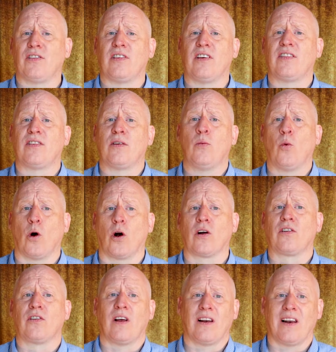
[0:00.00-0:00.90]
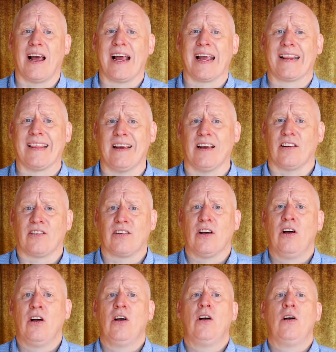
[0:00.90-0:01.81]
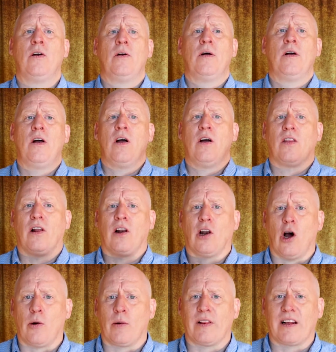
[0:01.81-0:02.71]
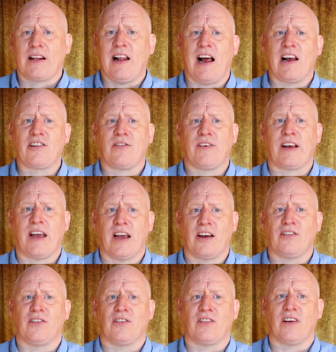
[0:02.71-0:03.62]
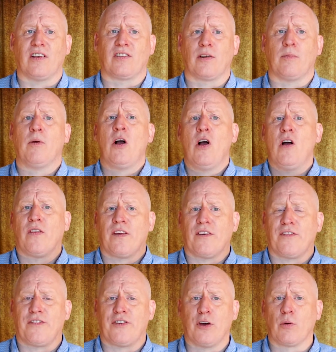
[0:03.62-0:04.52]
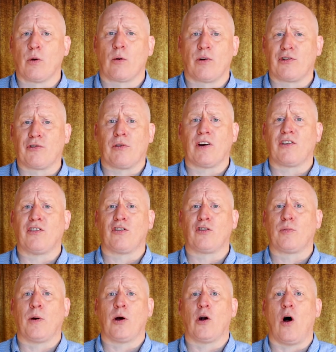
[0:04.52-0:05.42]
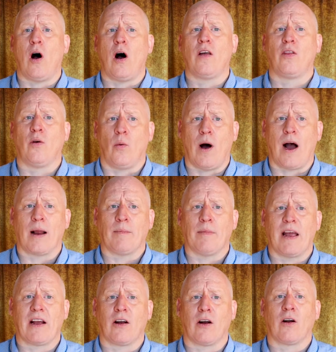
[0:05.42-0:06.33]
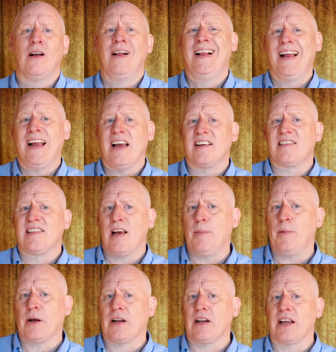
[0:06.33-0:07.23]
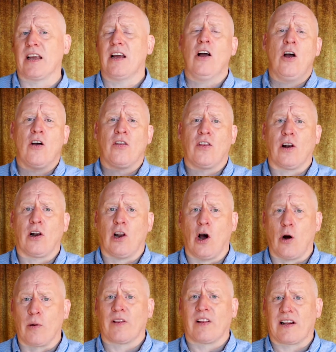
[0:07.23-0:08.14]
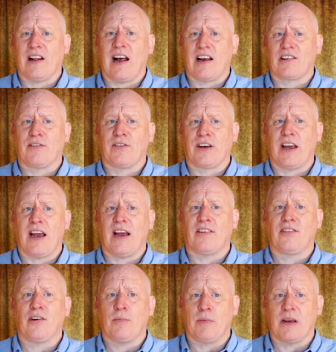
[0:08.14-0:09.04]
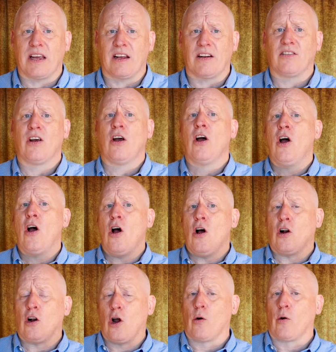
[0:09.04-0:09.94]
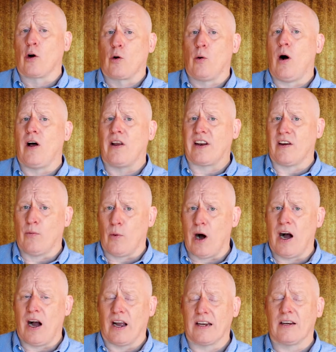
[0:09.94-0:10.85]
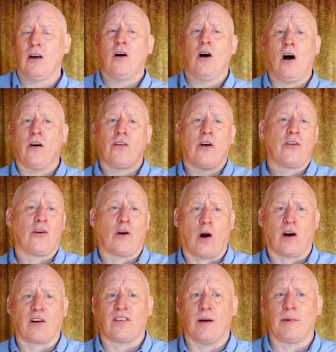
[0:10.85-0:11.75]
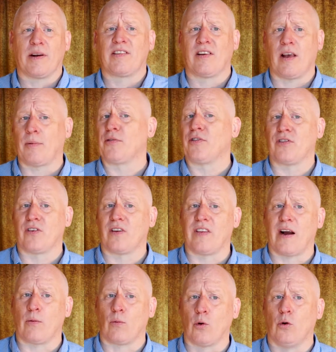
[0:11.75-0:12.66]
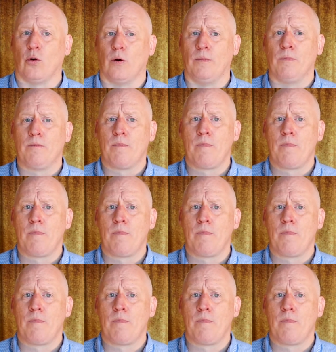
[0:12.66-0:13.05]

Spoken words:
system works like this. The lower the classification system, the fewer restrictions put on the winemaker, and typically the lower the classification means lower quality of wine, although there are some exceptions to that rule.